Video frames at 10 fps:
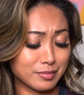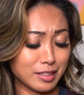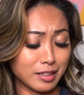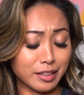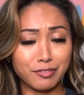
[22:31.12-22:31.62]

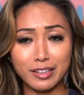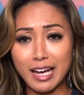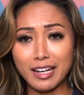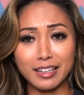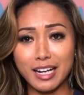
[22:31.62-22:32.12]
like
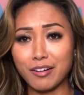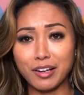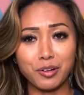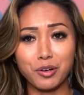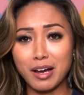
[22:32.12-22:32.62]
fanatic now. I
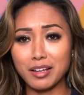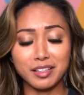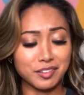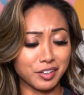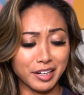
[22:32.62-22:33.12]
don't know how this
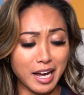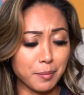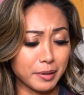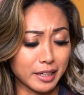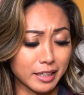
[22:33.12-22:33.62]
started
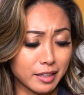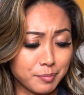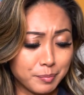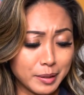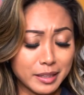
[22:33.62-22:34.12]
happening,
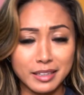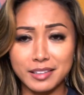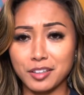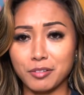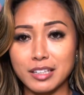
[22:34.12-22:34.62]
but it's
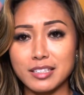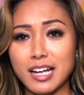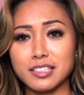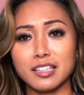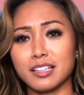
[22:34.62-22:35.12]
a great
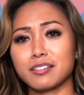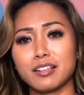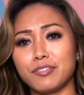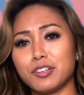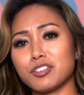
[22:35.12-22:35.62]
tactic
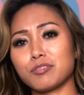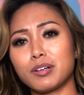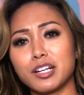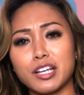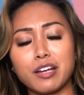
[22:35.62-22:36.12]
if you just
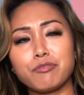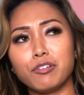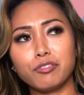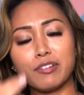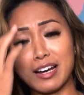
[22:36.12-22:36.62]
want to get full
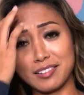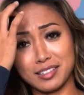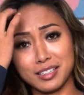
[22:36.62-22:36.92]
fast.